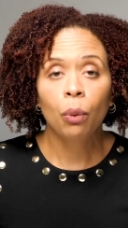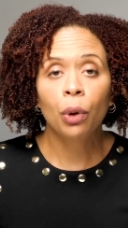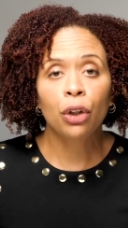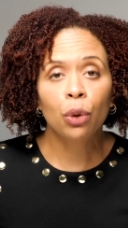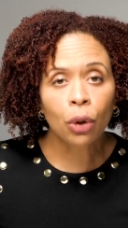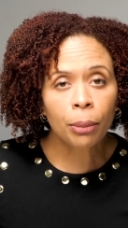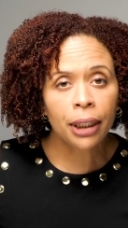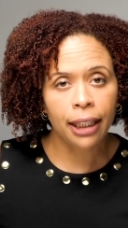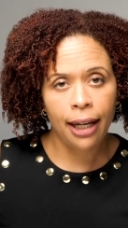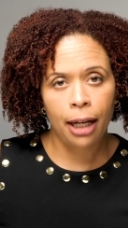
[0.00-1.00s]
What
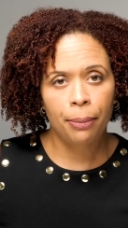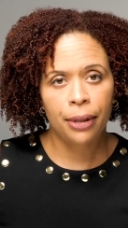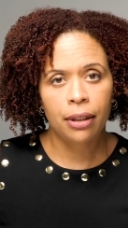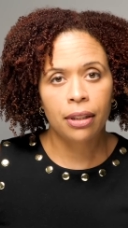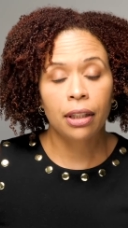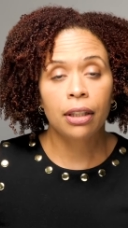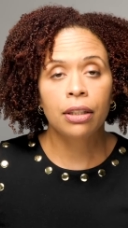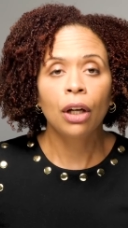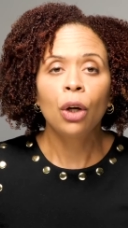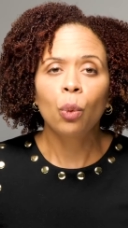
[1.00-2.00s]
normally happens
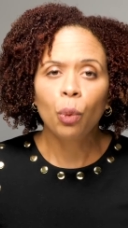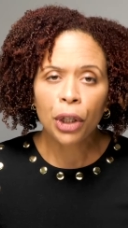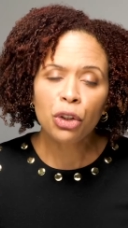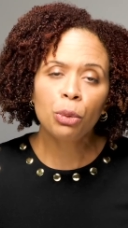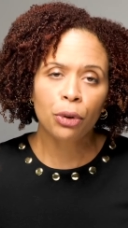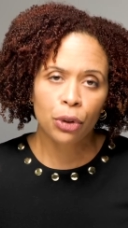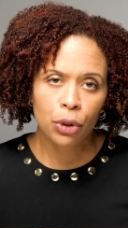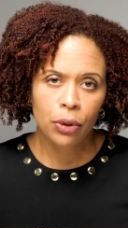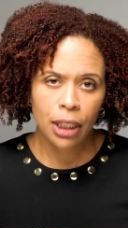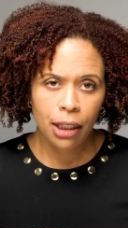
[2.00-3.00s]
is when you
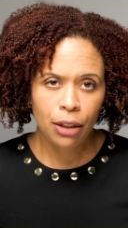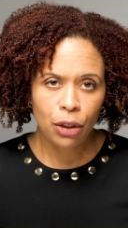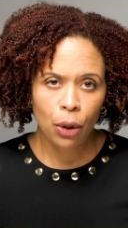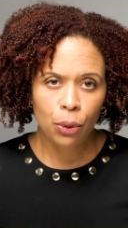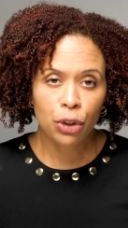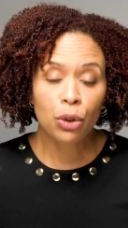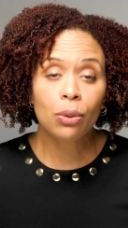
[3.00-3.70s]
produce ketones,